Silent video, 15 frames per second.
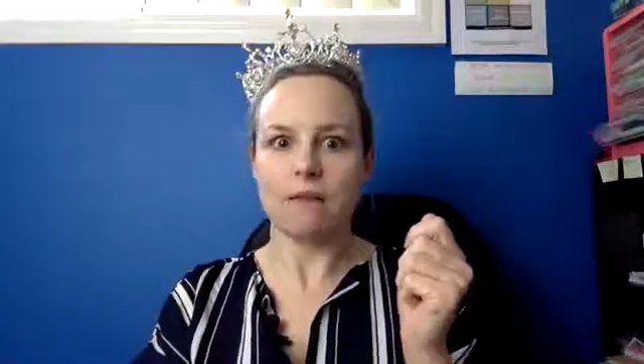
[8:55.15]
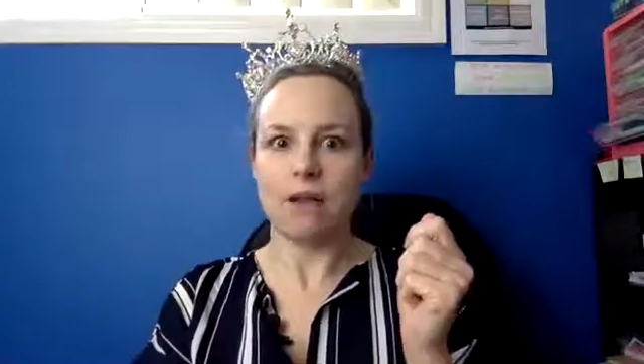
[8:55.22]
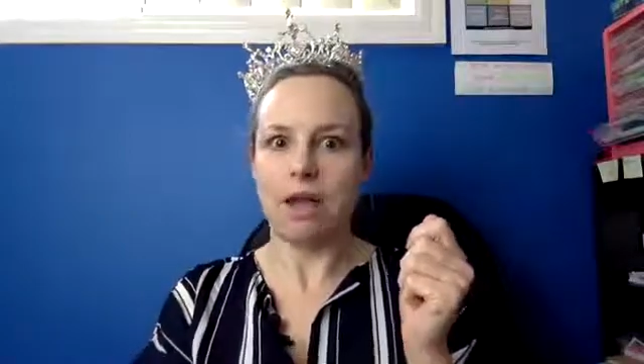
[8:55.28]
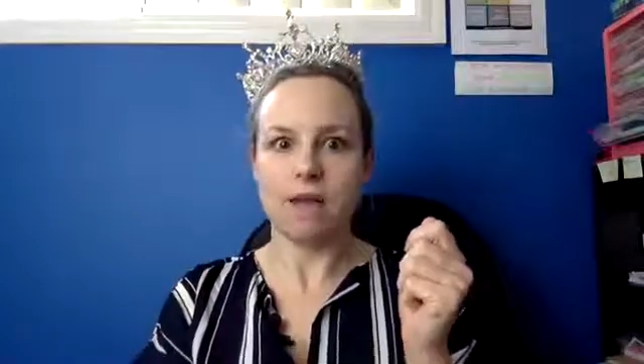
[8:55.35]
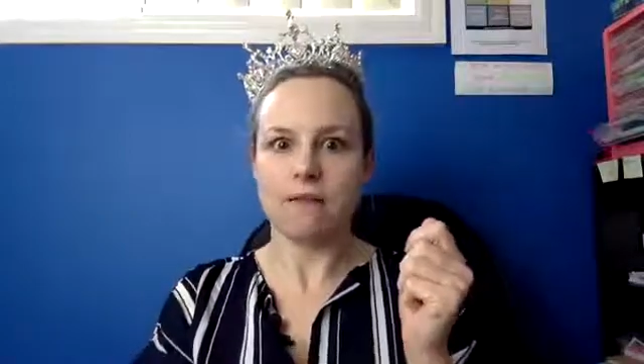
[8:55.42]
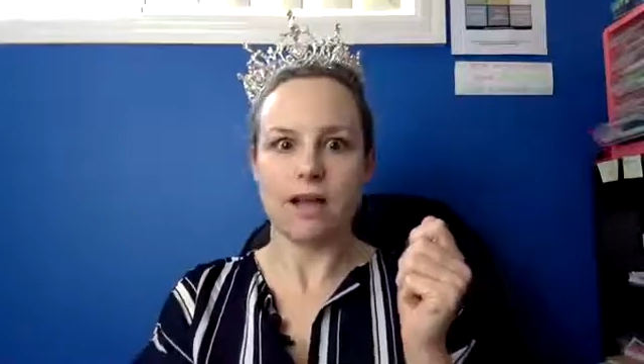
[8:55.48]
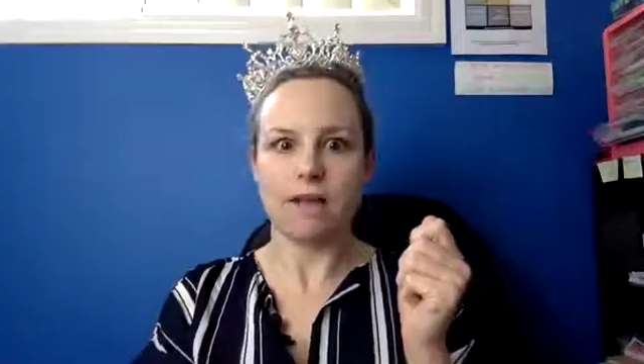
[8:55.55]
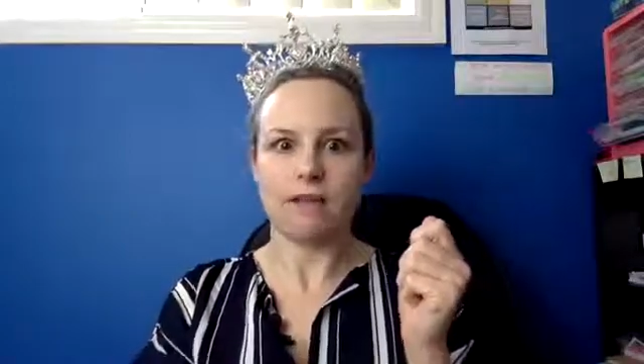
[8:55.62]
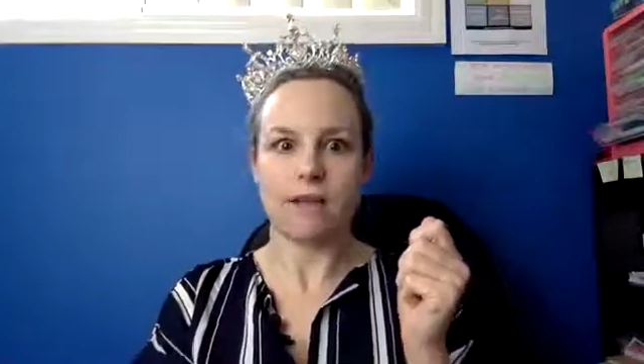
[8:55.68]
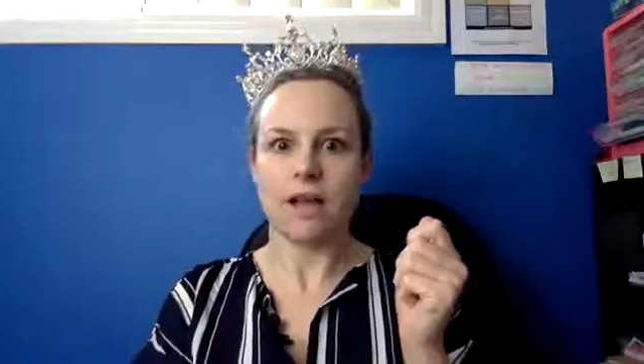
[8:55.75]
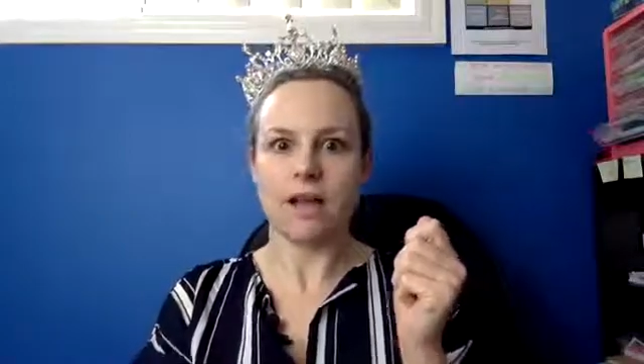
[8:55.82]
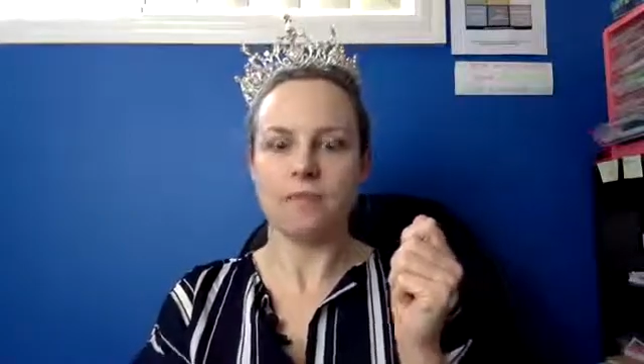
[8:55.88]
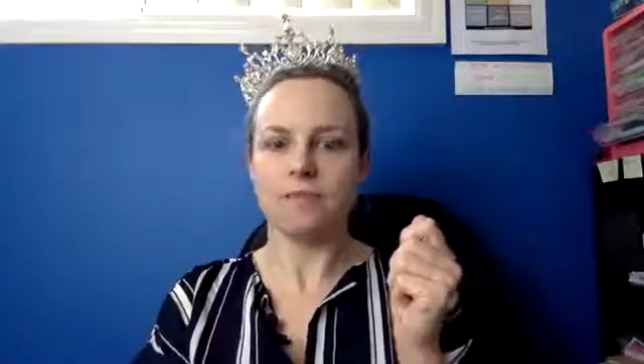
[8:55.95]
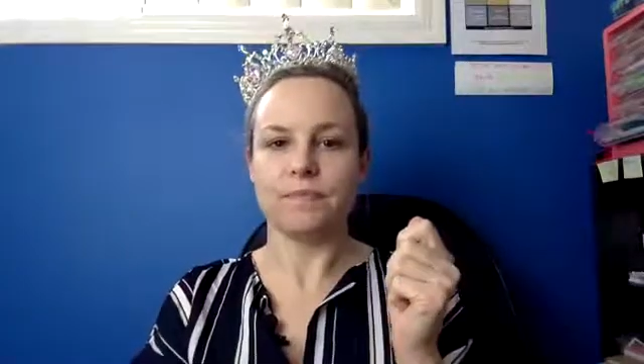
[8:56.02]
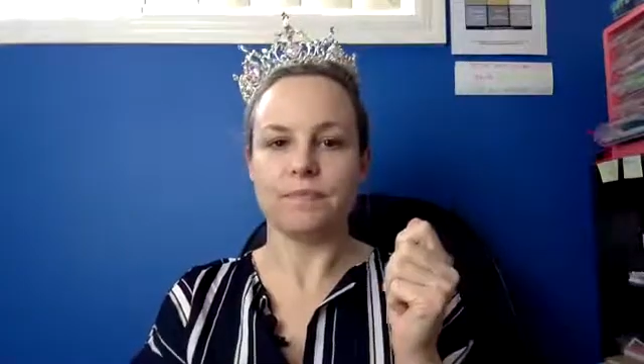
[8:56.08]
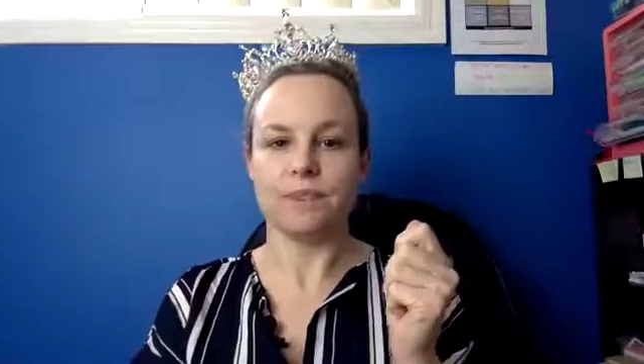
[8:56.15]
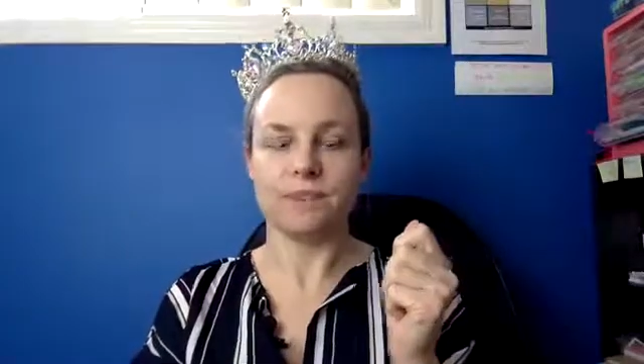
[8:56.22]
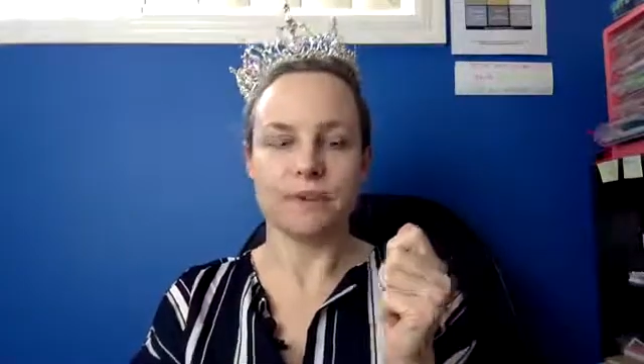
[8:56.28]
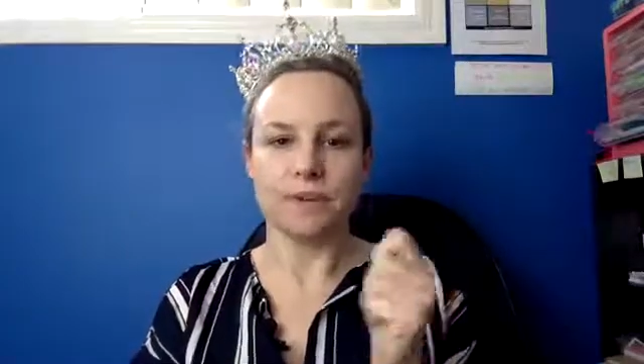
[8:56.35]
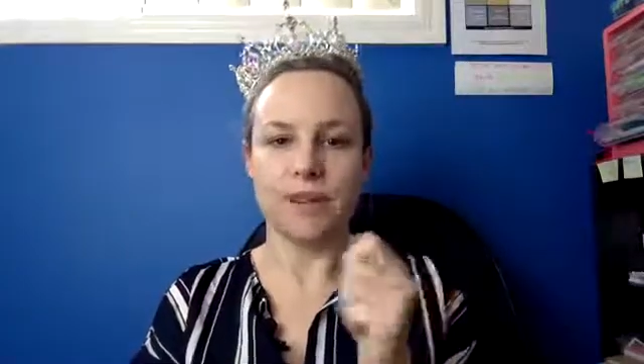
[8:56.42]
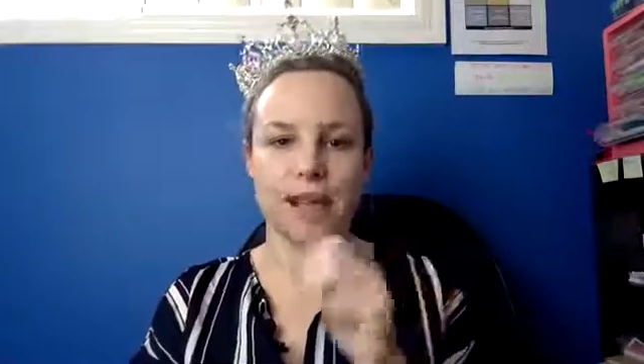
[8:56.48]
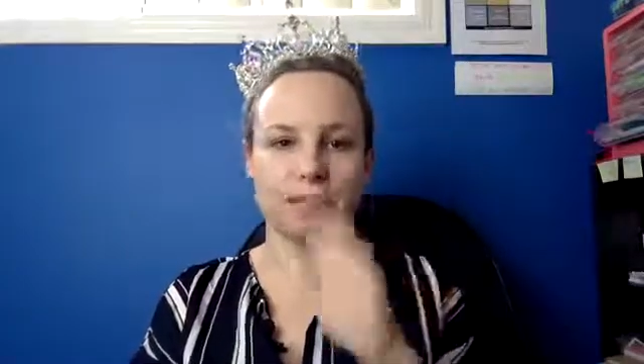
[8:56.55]
I
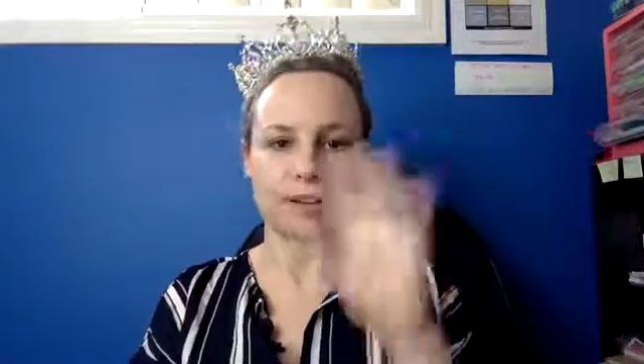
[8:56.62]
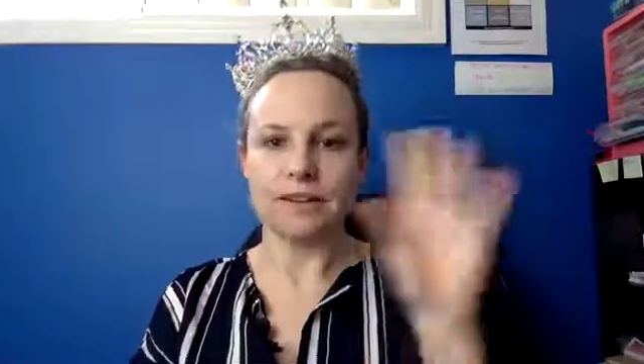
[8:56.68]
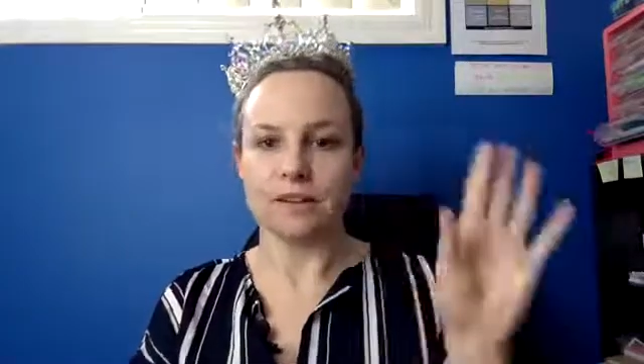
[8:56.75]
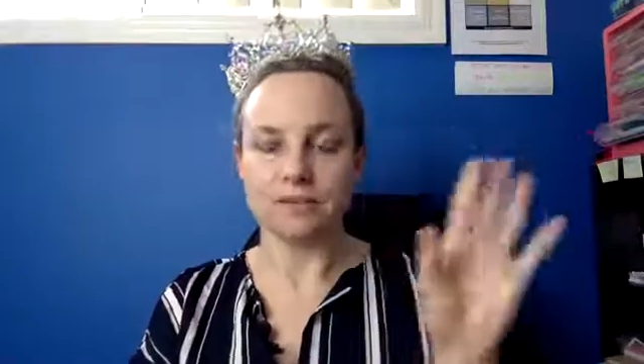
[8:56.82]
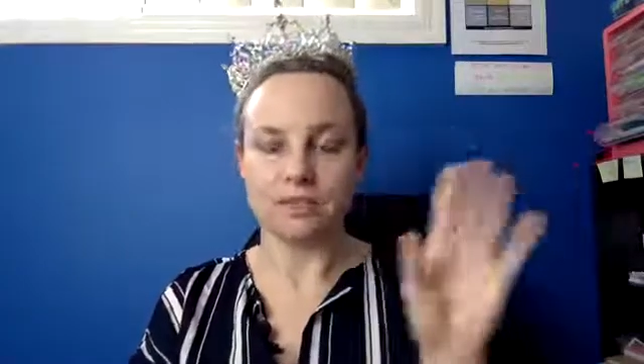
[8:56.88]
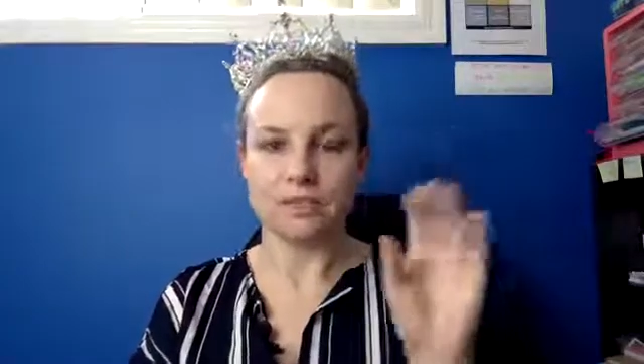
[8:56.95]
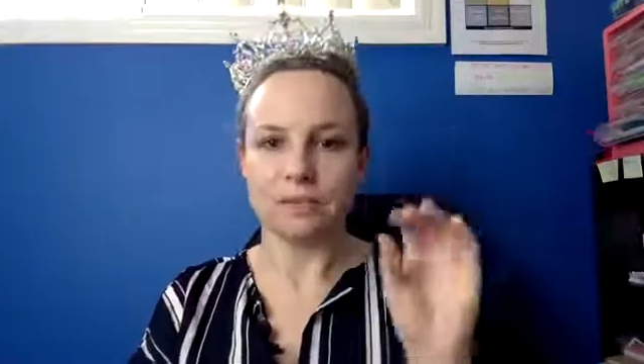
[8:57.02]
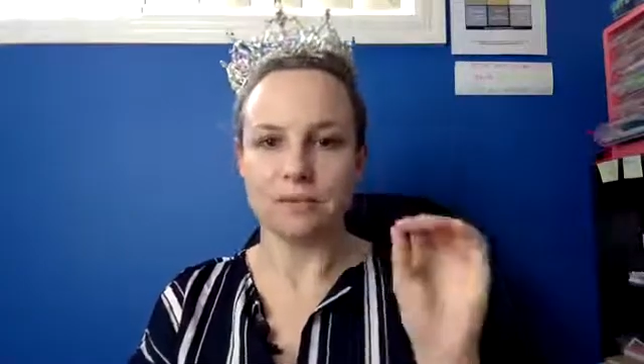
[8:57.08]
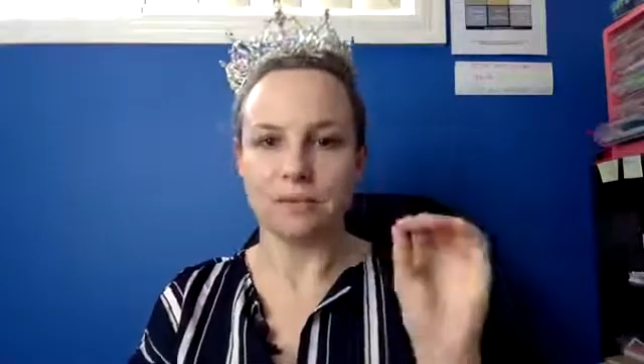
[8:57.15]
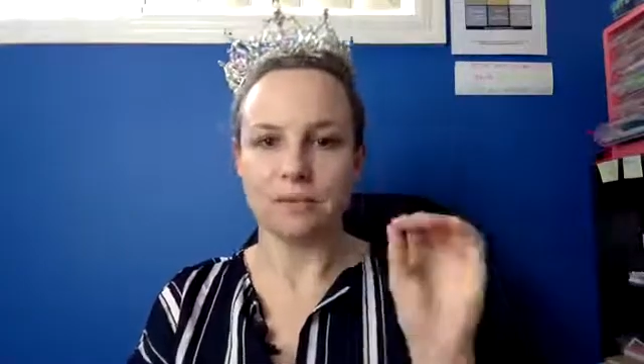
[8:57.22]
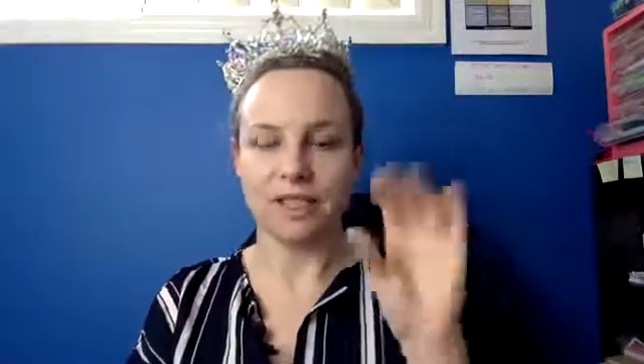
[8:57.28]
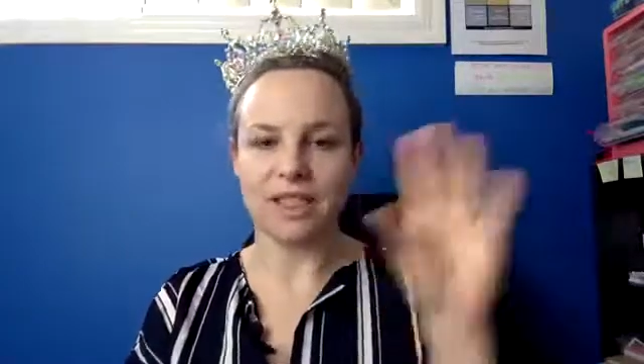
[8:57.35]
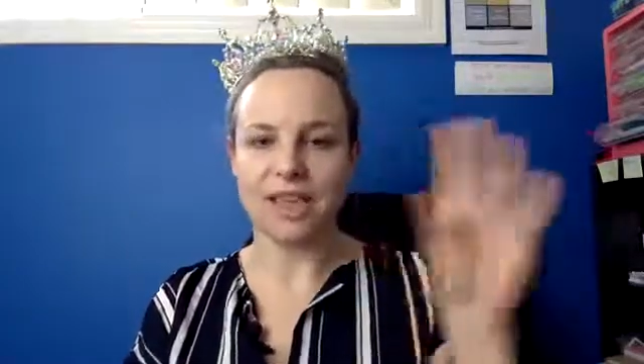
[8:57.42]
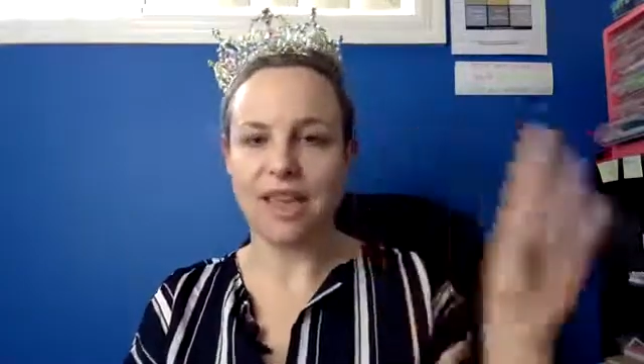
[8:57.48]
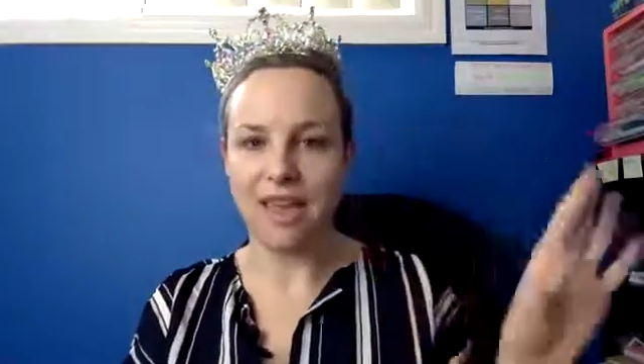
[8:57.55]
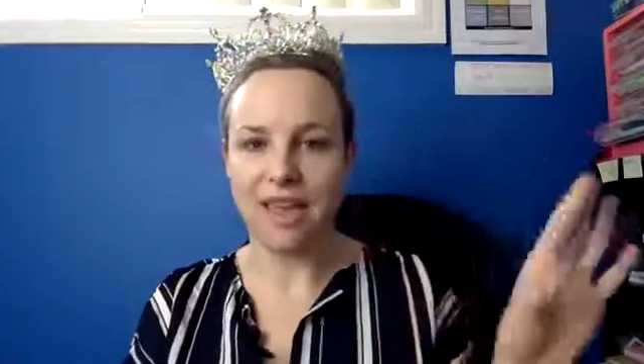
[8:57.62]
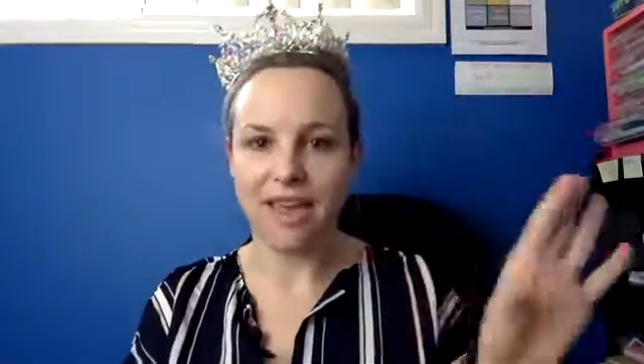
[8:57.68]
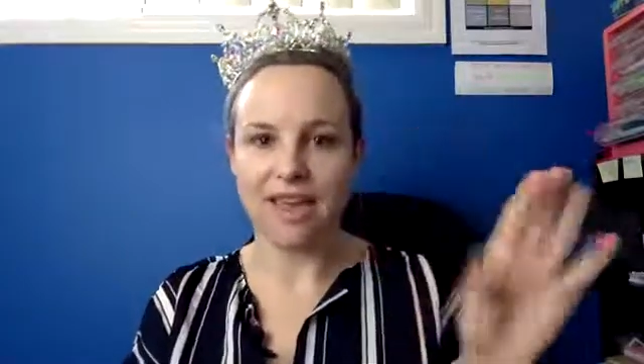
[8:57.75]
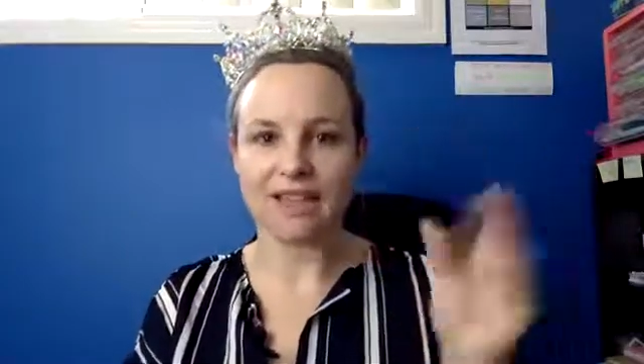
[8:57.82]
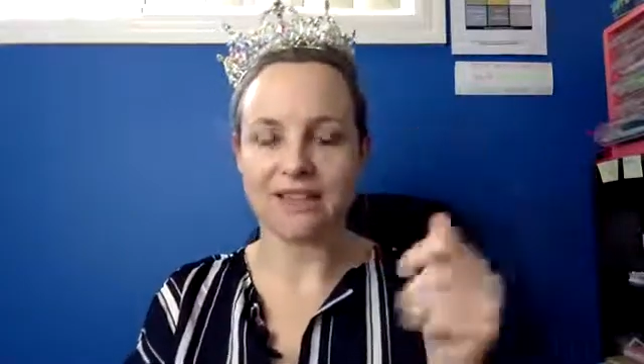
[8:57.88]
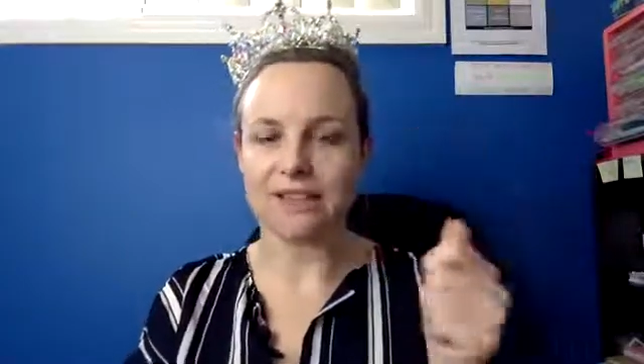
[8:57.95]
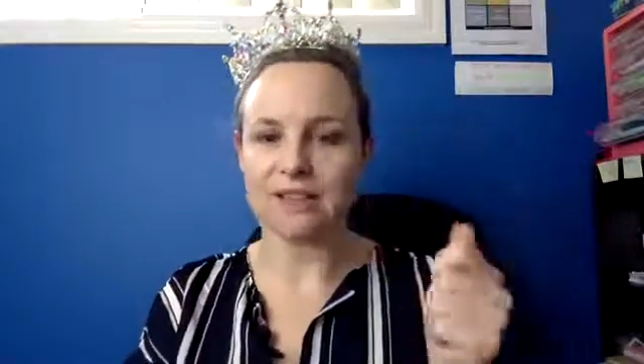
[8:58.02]
already had enough trouble with the
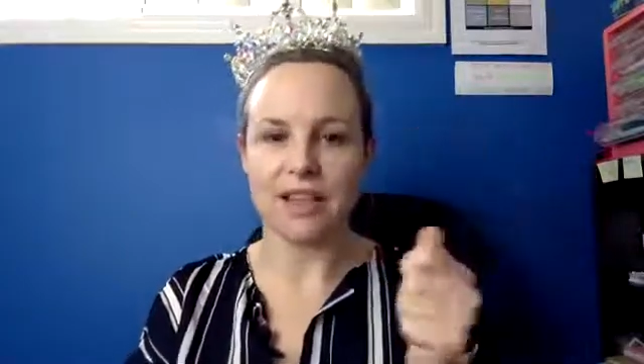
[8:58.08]
ex.